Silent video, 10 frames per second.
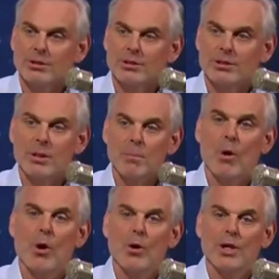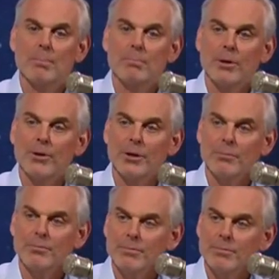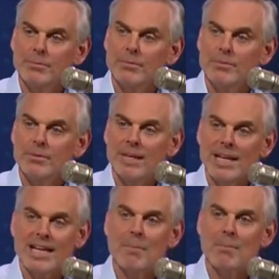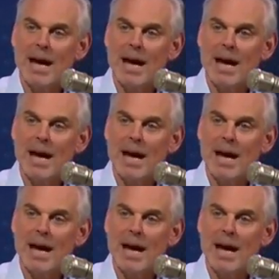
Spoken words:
The more you burn them, they come back